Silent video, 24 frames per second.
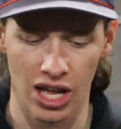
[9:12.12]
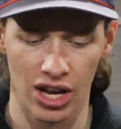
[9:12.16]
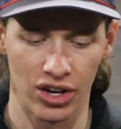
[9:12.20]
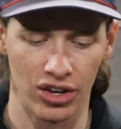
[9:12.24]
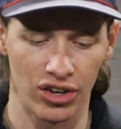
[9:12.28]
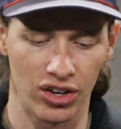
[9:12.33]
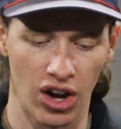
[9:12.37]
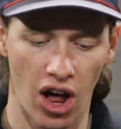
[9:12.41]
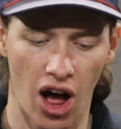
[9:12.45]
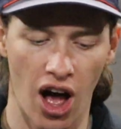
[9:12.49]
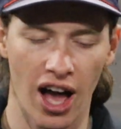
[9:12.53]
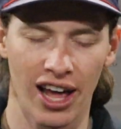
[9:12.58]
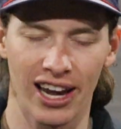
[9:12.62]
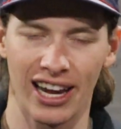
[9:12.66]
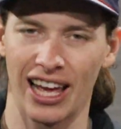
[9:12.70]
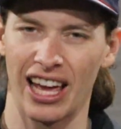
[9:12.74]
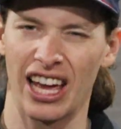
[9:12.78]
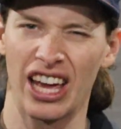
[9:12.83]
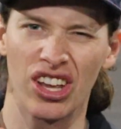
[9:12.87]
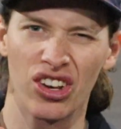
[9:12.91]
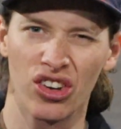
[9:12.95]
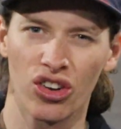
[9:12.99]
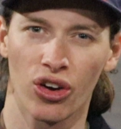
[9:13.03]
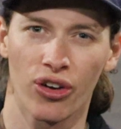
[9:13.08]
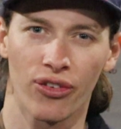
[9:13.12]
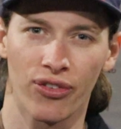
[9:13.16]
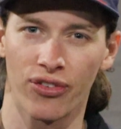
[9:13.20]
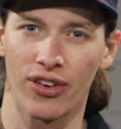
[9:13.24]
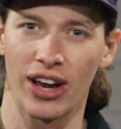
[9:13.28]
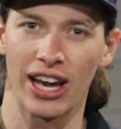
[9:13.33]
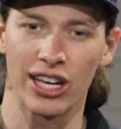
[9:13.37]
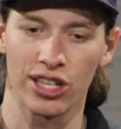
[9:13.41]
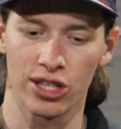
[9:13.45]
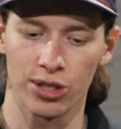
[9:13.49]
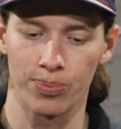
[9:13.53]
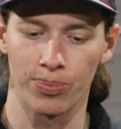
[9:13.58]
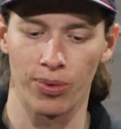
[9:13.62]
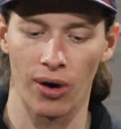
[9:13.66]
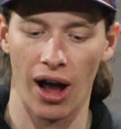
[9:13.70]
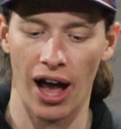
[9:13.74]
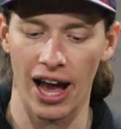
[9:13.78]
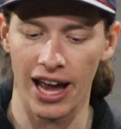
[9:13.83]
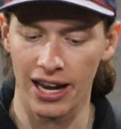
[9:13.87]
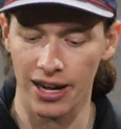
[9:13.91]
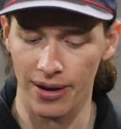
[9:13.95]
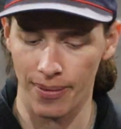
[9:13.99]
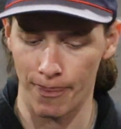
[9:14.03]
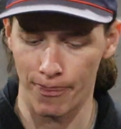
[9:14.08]
not in your face
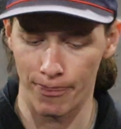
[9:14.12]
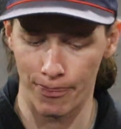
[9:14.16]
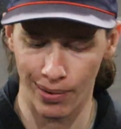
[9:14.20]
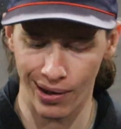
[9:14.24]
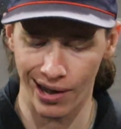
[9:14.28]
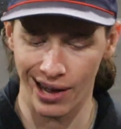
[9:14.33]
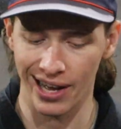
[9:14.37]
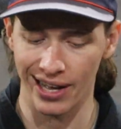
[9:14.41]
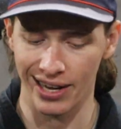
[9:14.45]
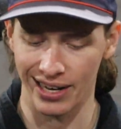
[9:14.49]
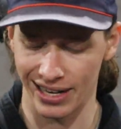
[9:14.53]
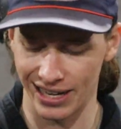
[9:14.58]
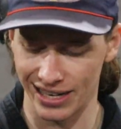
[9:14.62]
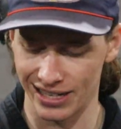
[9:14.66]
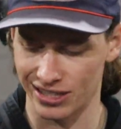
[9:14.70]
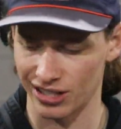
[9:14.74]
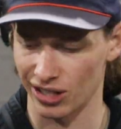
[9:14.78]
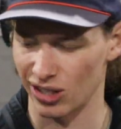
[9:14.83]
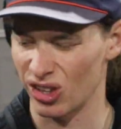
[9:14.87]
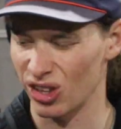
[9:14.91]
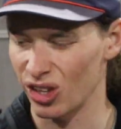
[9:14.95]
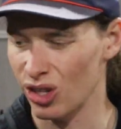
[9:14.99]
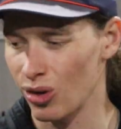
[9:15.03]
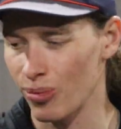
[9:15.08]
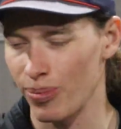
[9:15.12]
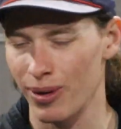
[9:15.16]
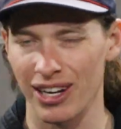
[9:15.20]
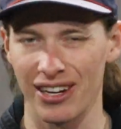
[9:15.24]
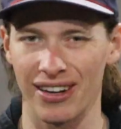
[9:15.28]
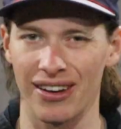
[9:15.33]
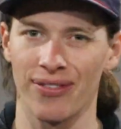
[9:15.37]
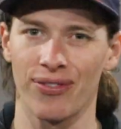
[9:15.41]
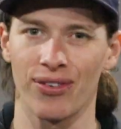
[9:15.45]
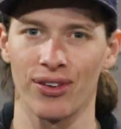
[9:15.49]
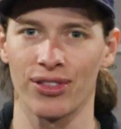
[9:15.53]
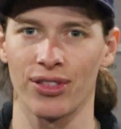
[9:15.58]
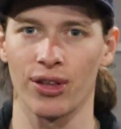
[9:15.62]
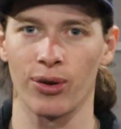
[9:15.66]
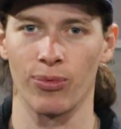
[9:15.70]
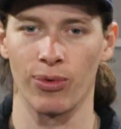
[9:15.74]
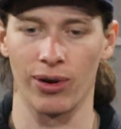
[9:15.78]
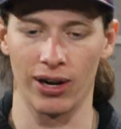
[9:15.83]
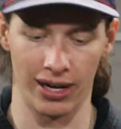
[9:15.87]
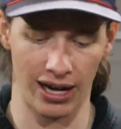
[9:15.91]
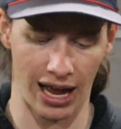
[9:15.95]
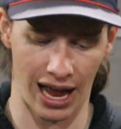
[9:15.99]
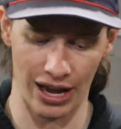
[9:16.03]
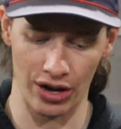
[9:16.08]
bright, but it's a little bit different than
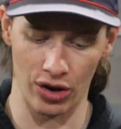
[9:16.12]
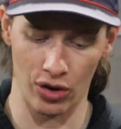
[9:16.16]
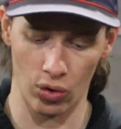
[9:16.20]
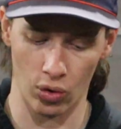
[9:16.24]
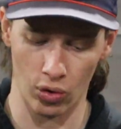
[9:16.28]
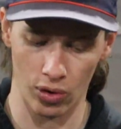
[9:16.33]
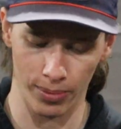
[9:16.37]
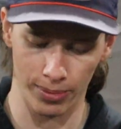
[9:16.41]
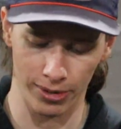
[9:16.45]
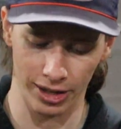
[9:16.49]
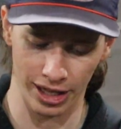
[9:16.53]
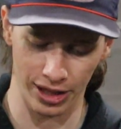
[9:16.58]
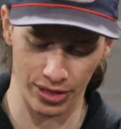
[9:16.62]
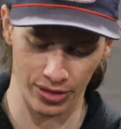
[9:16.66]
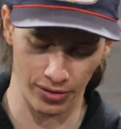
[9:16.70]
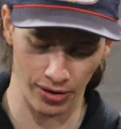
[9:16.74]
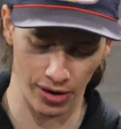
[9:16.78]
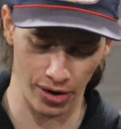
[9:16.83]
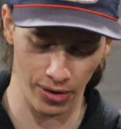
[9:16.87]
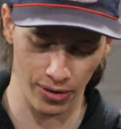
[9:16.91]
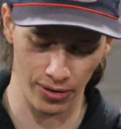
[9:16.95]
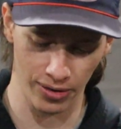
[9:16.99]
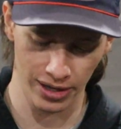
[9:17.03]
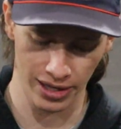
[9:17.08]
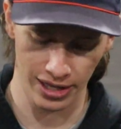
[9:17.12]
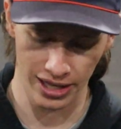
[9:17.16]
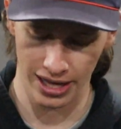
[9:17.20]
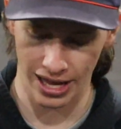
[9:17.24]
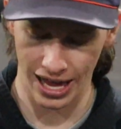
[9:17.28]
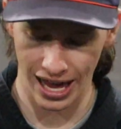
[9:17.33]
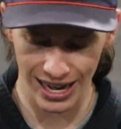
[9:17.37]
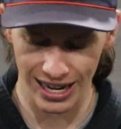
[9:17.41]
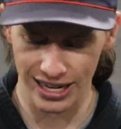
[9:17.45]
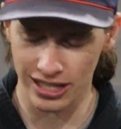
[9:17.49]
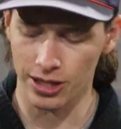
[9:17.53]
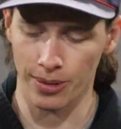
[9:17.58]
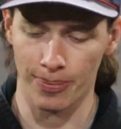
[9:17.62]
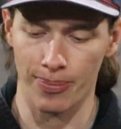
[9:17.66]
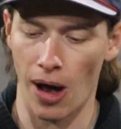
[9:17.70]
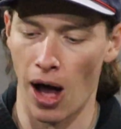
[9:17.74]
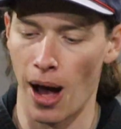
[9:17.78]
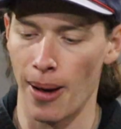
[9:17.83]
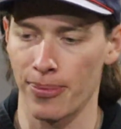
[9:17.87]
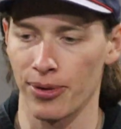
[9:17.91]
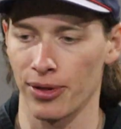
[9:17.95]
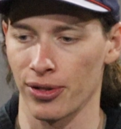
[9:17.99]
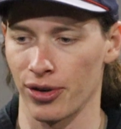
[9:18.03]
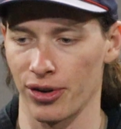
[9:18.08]
what I normally throw. And that's a
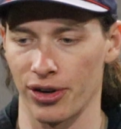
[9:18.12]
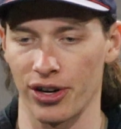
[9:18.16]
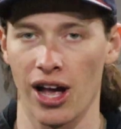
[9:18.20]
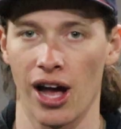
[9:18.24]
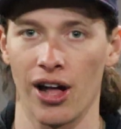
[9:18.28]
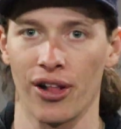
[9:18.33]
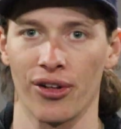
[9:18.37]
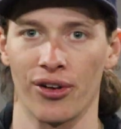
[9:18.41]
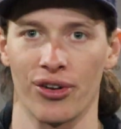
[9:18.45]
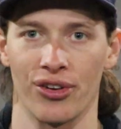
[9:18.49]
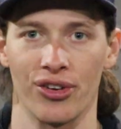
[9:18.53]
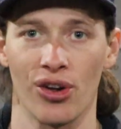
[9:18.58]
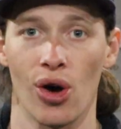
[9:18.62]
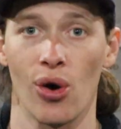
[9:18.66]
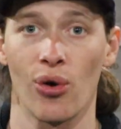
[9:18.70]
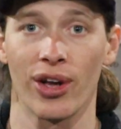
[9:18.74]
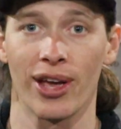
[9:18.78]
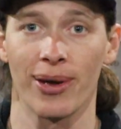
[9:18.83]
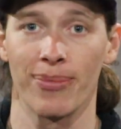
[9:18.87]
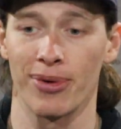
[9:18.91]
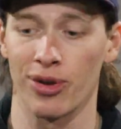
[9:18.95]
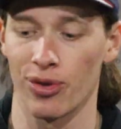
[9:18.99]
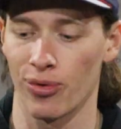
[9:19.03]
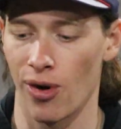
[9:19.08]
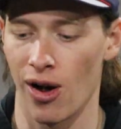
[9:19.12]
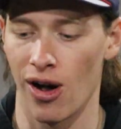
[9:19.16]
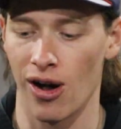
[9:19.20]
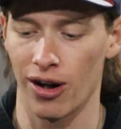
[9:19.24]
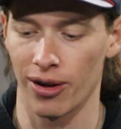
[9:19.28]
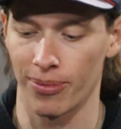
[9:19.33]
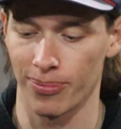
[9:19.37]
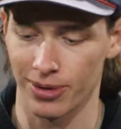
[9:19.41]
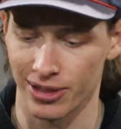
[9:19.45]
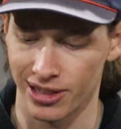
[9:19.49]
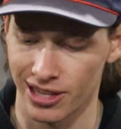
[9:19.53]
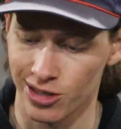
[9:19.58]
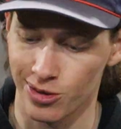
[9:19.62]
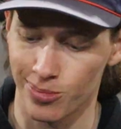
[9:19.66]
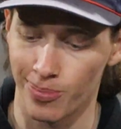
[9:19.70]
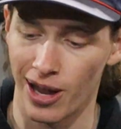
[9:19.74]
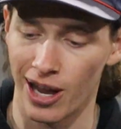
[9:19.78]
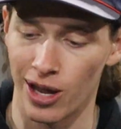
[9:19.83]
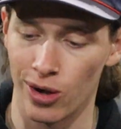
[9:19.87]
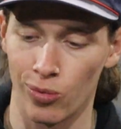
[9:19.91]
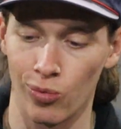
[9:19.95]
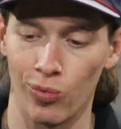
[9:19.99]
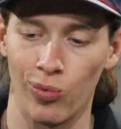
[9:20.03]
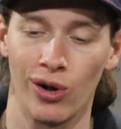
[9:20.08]
popular color, don't get me wrong, but this
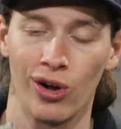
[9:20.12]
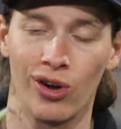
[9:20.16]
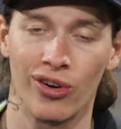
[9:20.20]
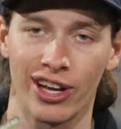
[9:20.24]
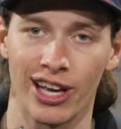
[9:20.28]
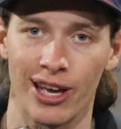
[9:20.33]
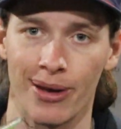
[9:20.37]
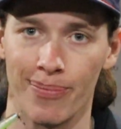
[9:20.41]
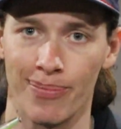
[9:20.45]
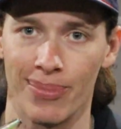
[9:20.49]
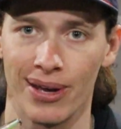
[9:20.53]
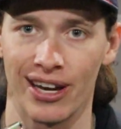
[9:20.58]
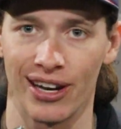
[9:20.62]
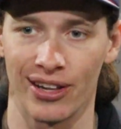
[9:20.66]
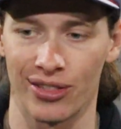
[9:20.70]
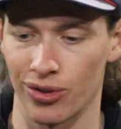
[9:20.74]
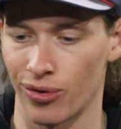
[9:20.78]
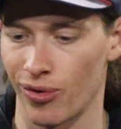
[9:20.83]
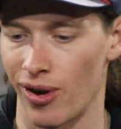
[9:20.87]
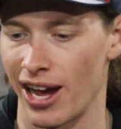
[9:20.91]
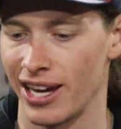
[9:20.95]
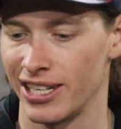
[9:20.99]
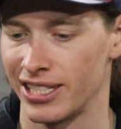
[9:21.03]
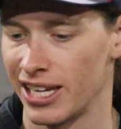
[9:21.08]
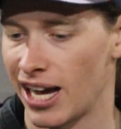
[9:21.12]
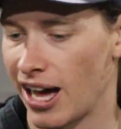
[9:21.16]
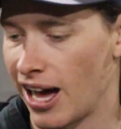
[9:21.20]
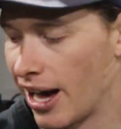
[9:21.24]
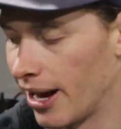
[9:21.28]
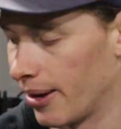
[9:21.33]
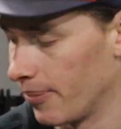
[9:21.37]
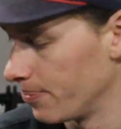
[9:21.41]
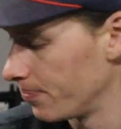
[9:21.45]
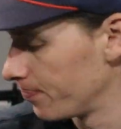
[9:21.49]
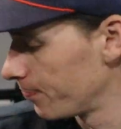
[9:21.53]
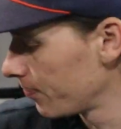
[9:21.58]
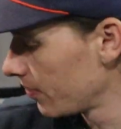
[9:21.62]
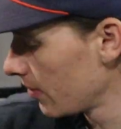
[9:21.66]
bait will get bit at the right time.